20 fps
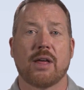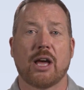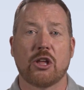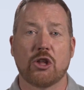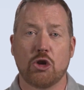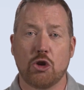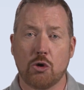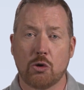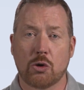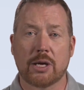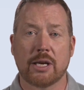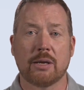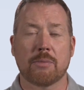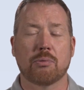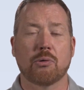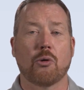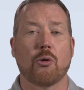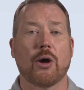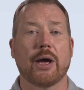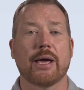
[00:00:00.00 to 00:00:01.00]
that you can
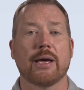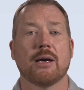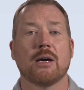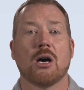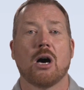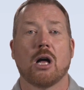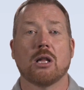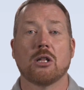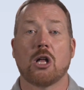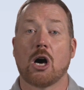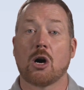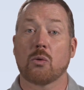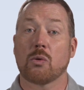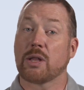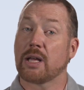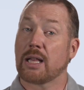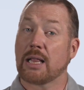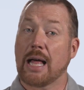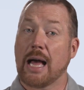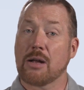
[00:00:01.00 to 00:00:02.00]
employ along
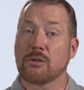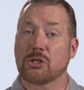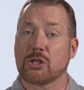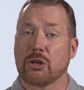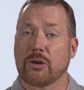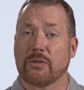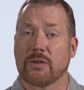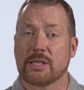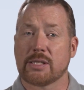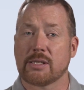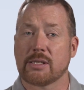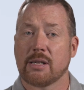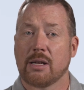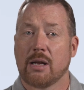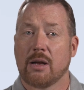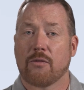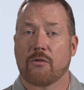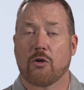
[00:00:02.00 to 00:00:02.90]
with a cloud service